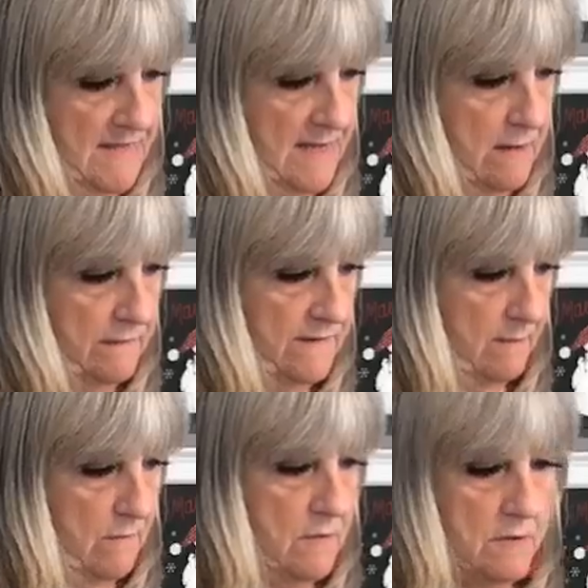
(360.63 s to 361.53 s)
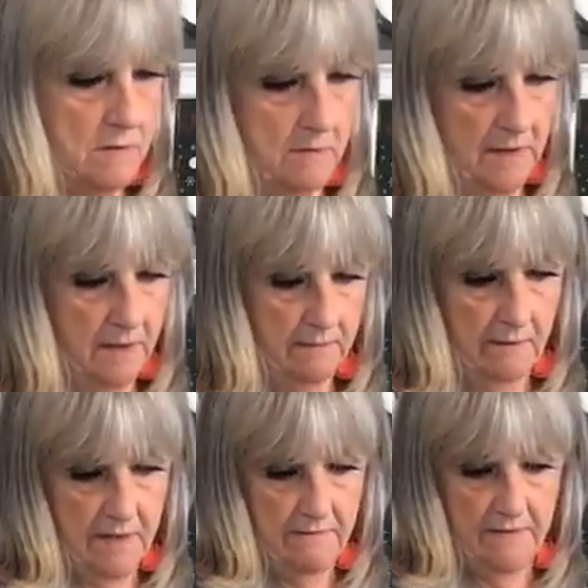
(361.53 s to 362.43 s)
myself some room and get
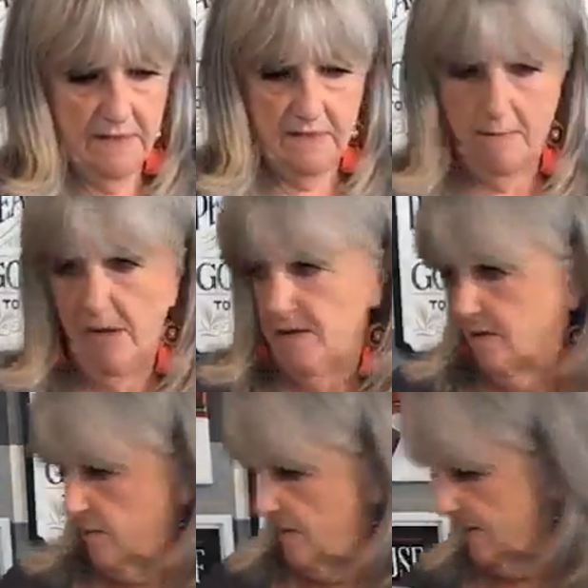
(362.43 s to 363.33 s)
rid of this. I'm not doing